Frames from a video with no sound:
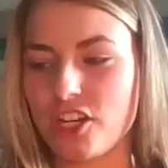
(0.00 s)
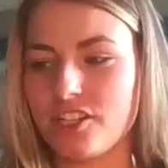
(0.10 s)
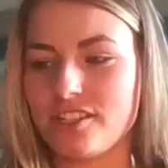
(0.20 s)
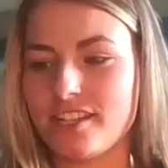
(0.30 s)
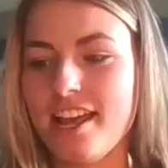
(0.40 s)

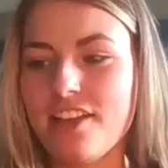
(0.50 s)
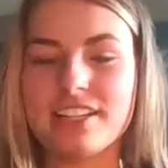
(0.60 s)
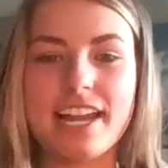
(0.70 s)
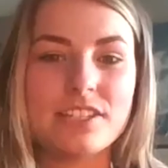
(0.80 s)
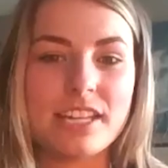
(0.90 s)
just wow. the
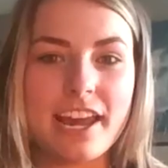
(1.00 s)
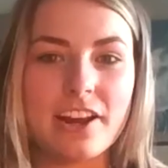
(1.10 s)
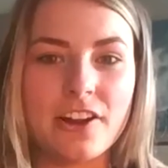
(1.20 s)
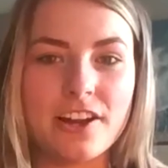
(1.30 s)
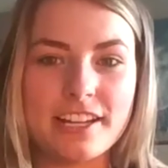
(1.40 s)
next
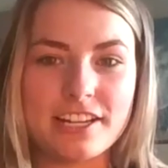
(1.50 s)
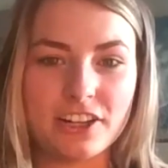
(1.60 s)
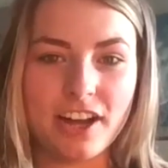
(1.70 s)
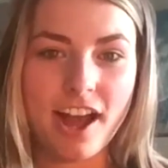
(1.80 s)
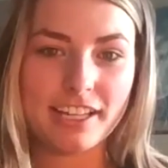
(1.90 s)
era in
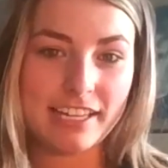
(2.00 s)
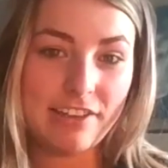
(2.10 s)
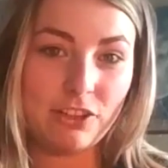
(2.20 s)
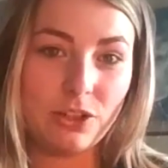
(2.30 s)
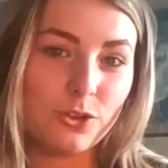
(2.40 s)
your hockey
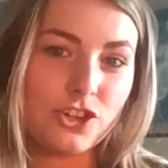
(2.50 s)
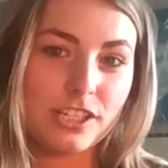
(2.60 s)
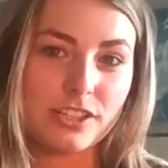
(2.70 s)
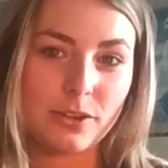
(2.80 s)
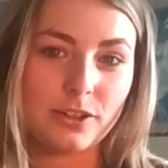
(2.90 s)
evolution. So